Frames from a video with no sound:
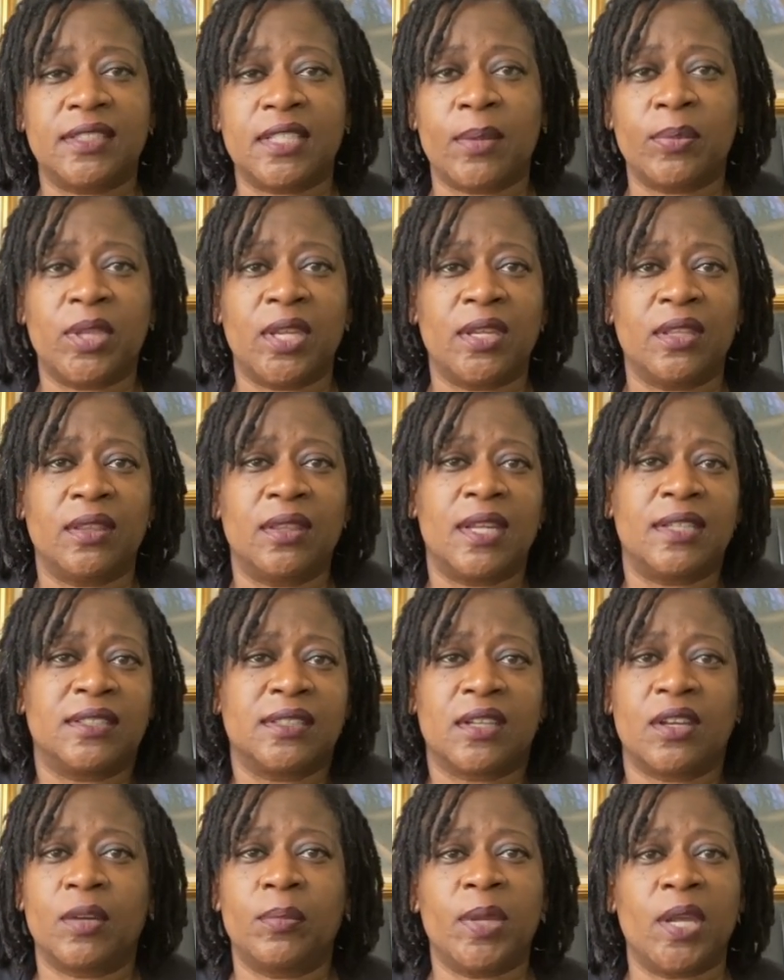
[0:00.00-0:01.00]
something
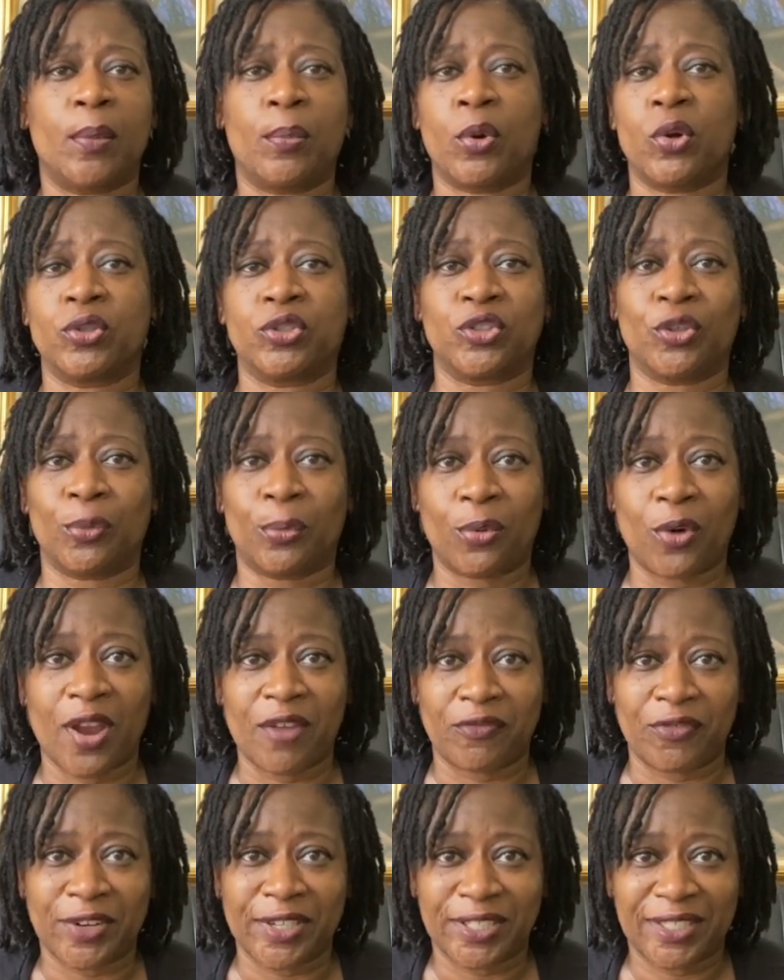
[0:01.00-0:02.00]
that's going to be a personal
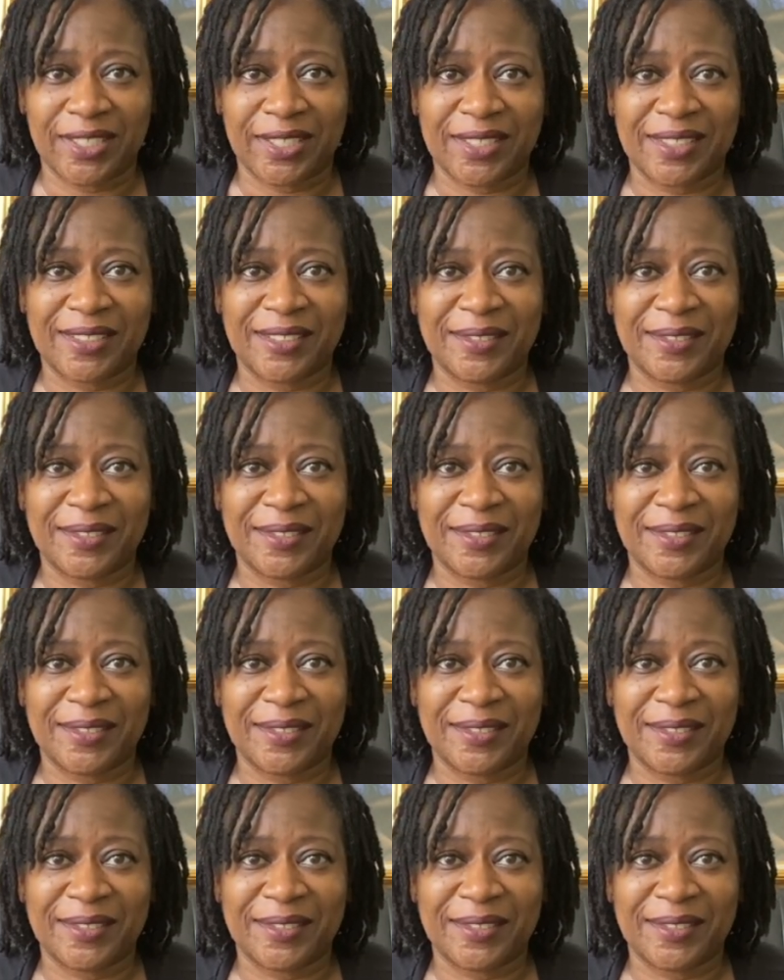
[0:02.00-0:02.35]
preference.